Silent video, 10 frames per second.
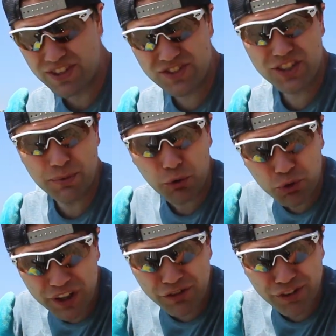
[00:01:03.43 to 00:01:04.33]
This is gonna be a
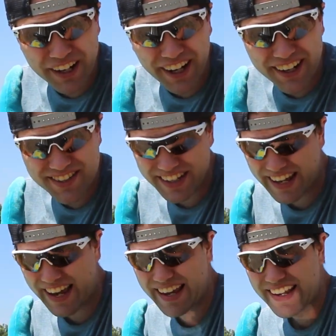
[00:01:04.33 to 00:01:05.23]
really fun hunt today.